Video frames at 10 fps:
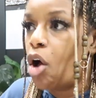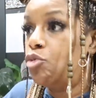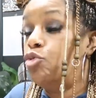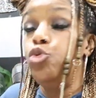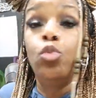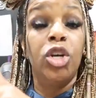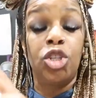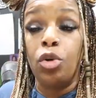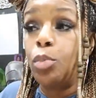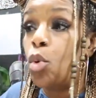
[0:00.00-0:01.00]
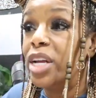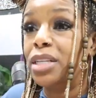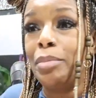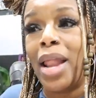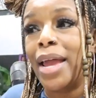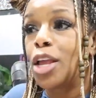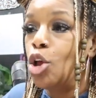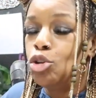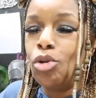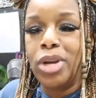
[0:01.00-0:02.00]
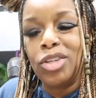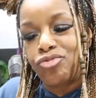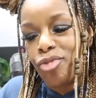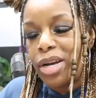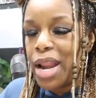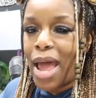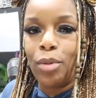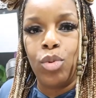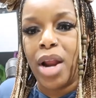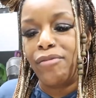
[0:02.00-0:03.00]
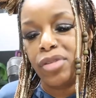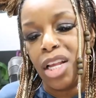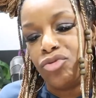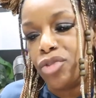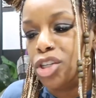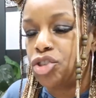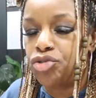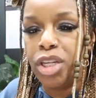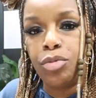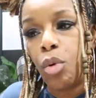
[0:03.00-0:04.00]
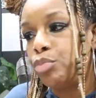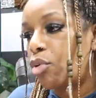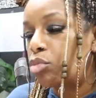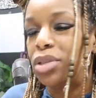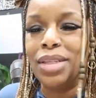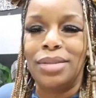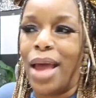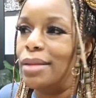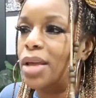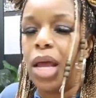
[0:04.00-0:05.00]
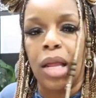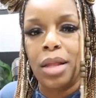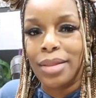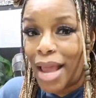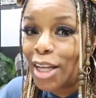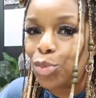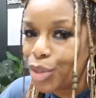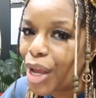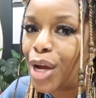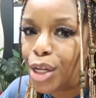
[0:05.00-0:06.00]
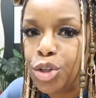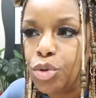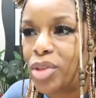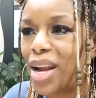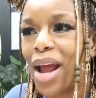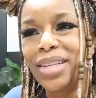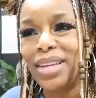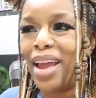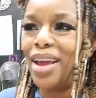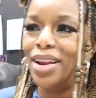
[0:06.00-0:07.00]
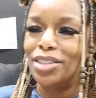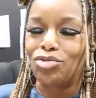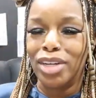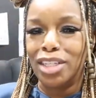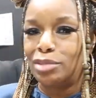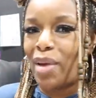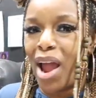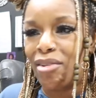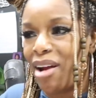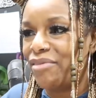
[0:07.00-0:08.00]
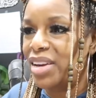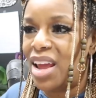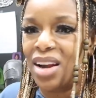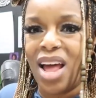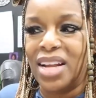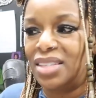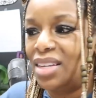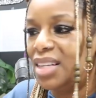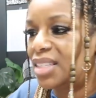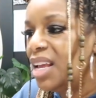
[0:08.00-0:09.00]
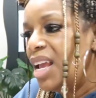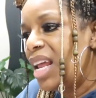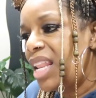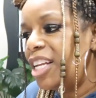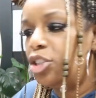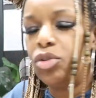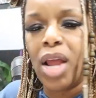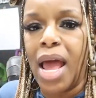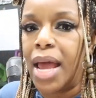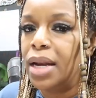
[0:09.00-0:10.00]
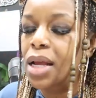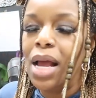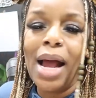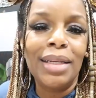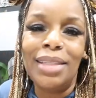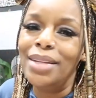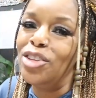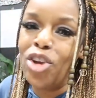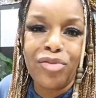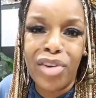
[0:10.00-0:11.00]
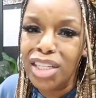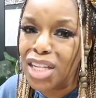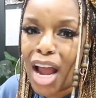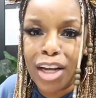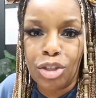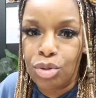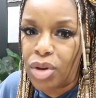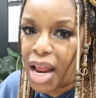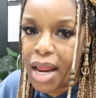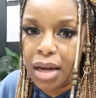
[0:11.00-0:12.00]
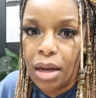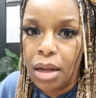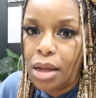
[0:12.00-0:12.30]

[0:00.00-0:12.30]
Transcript: uh, you with your boys and be like, yo, let's run that, whatever. Let's run the street, yo, bro, this, that, that. That's what they're going to do. They're not going to say, hey, let's read this paragraph and analyze this and let's do that. I said, your friend's not going to do that.